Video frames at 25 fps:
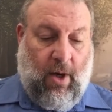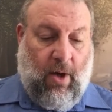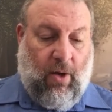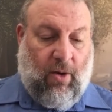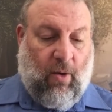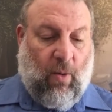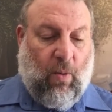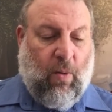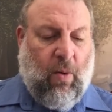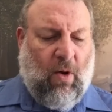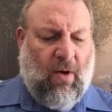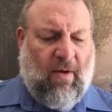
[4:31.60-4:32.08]

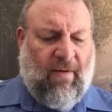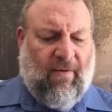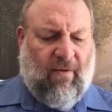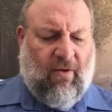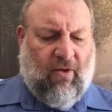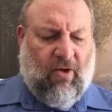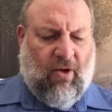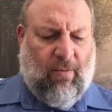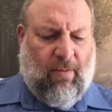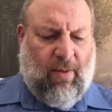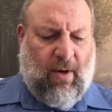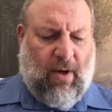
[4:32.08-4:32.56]
The wolf
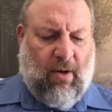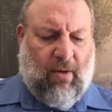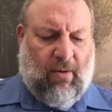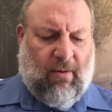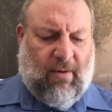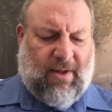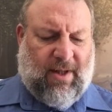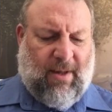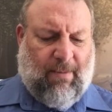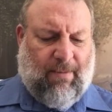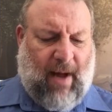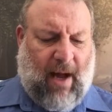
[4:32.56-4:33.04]
cub
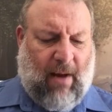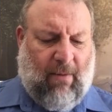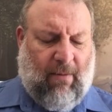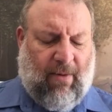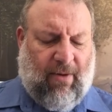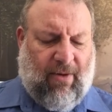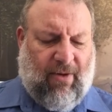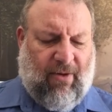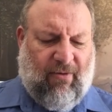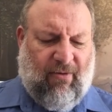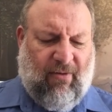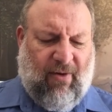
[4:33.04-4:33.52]
looked about
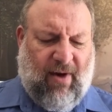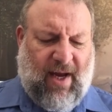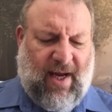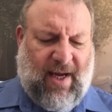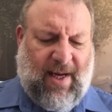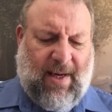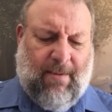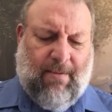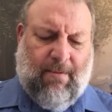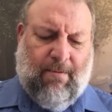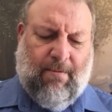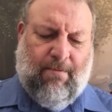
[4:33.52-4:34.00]

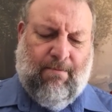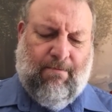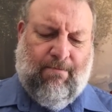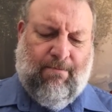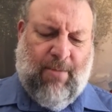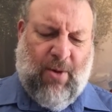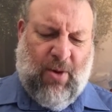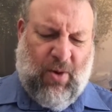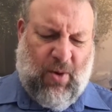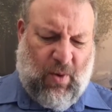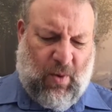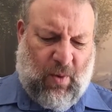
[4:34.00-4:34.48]
3
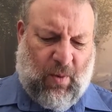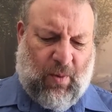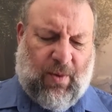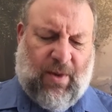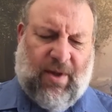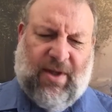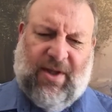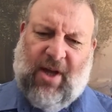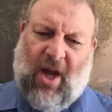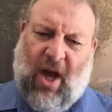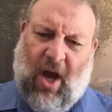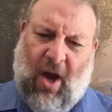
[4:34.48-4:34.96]

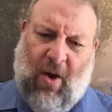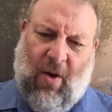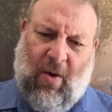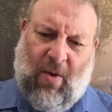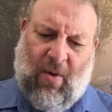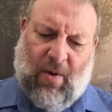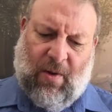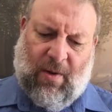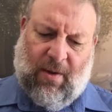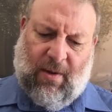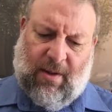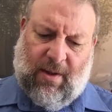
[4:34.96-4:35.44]
moons
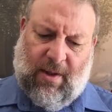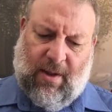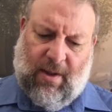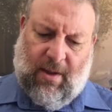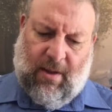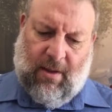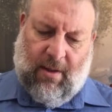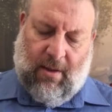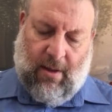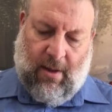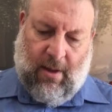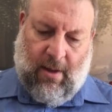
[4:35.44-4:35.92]
old.
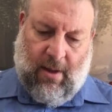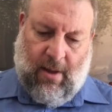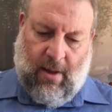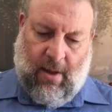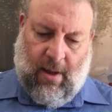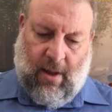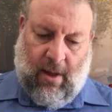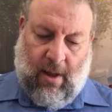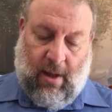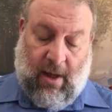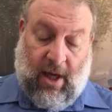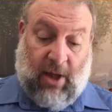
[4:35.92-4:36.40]

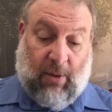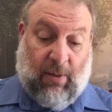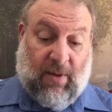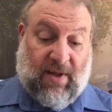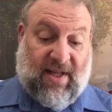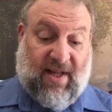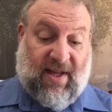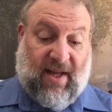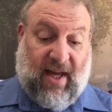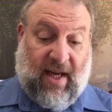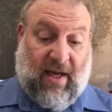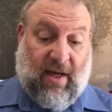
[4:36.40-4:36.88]
It was
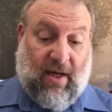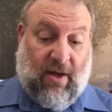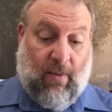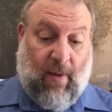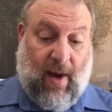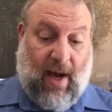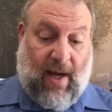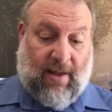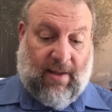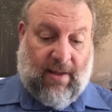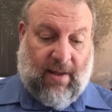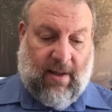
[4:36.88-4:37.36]
thin and
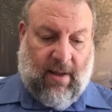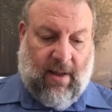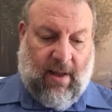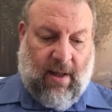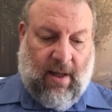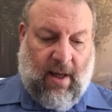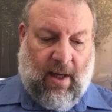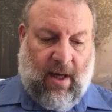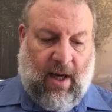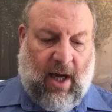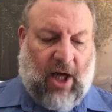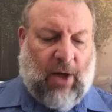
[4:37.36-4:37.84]
wet,
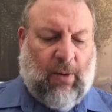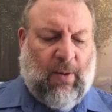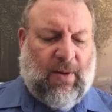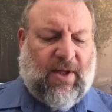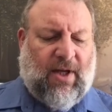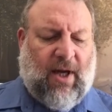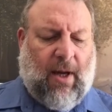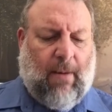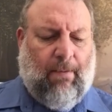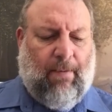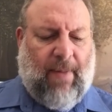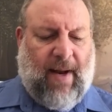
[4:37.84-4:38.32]
and was
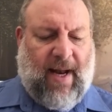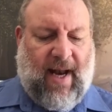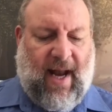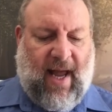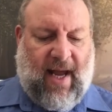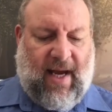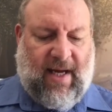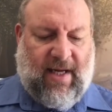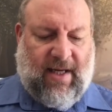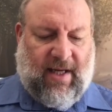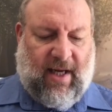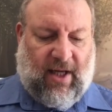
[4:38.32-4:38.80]

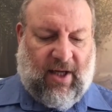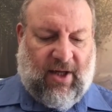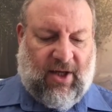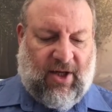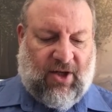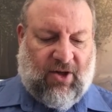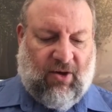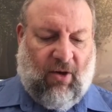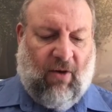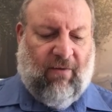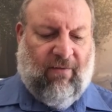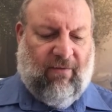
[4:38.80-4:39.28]
complaining
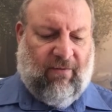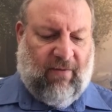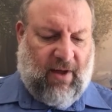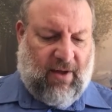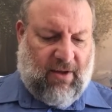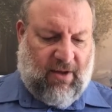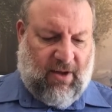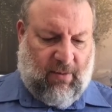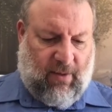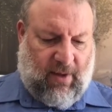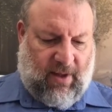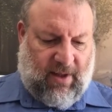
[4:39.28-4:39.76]
softly
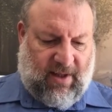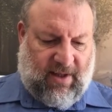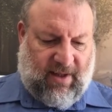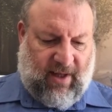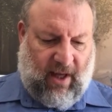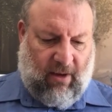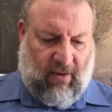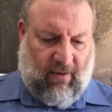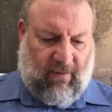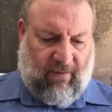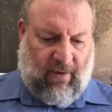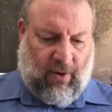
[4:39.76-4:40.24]
to
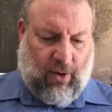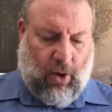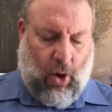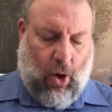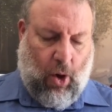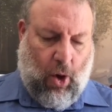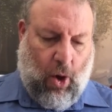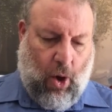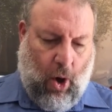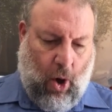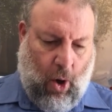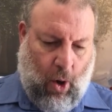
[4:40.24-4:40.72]
itself in
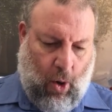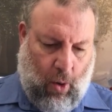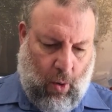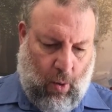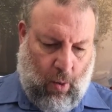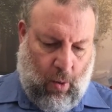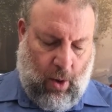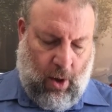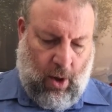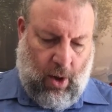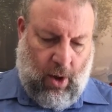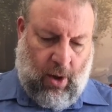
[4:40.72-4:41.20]
a low,
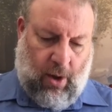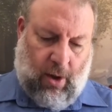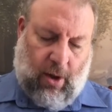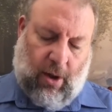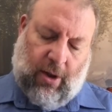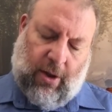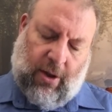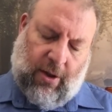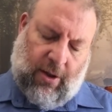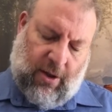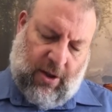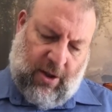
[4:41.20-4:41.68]

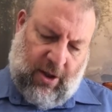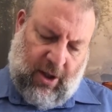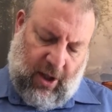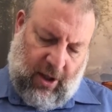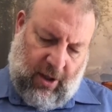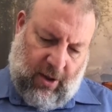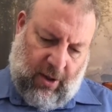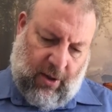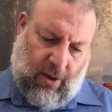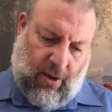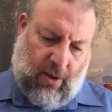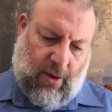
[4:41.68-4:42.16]

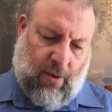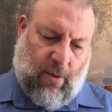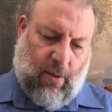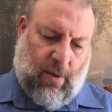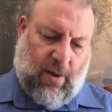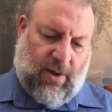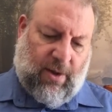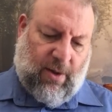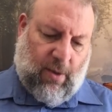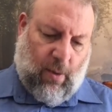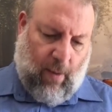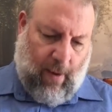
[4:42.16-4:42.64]

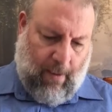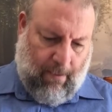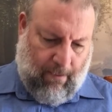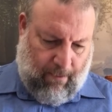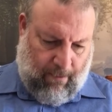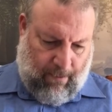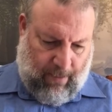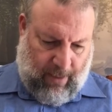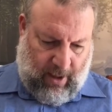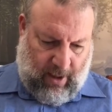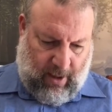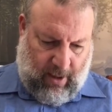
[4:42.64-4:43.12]
continuous
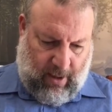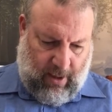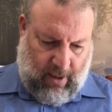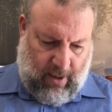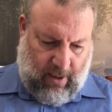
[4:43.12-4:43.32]
whimper.